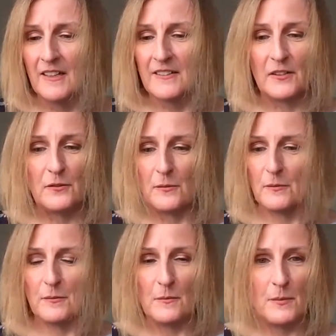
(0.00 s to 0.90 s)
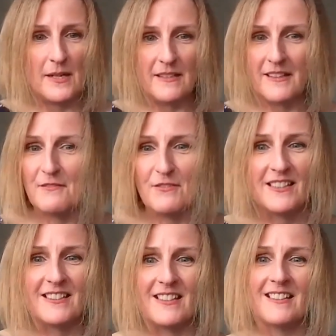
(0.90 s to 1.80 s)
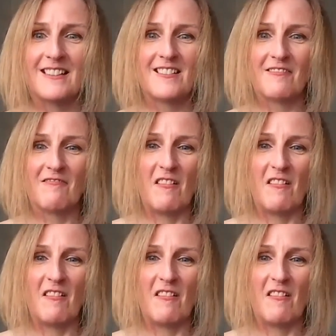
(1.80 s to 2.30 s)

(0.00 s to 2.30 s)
So where do they even exist?